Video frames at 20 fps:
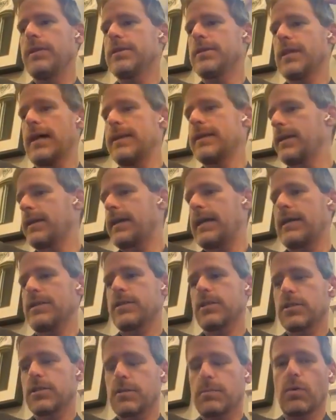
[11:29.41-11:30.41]
And Sidekiq
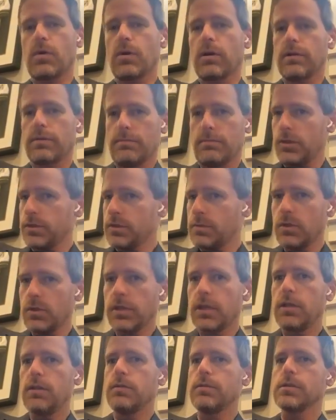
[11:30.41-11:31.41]
has to support multiple
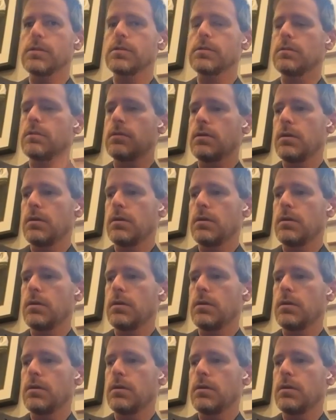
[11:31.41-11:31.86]
queues.